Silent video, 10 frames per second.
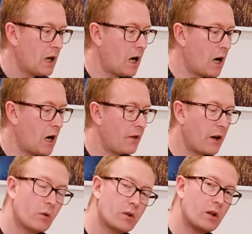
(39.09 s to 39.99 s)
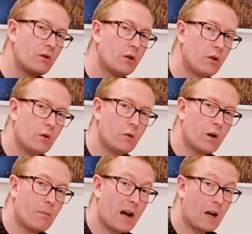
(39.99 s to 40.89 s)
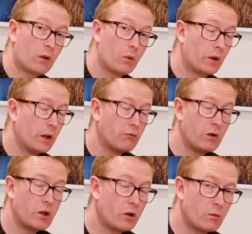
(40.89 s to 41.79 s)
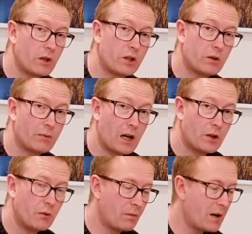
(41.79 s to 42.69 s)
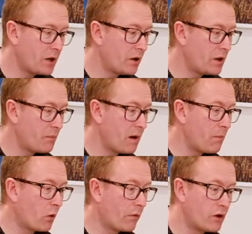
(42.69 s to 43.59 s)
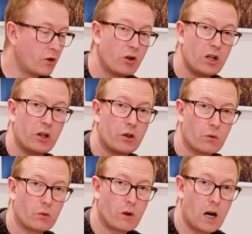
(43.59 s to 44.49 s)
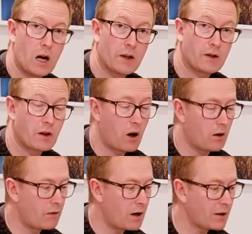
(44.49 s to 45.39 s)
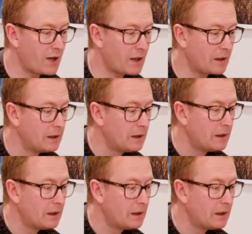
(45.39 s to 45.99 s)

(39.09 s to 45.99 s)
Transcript: Uh, they also do a bag called the Original, which as you would imagine is a bit more of a traditional uh, style of rucksack.